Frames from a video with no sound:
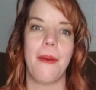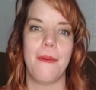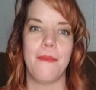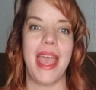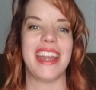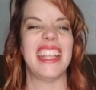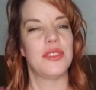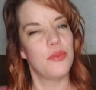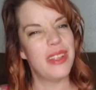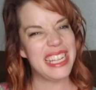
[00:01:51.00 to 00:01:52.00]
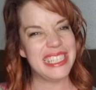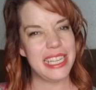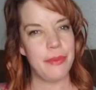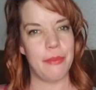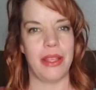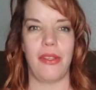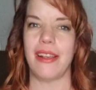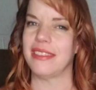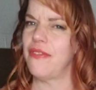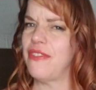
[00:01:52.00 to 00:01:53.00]
Man, it gets really deep in my
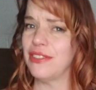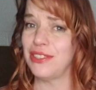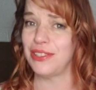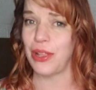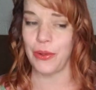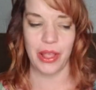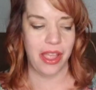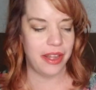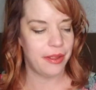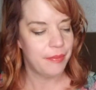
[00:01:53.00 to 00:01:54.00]
lungs. It feels so good.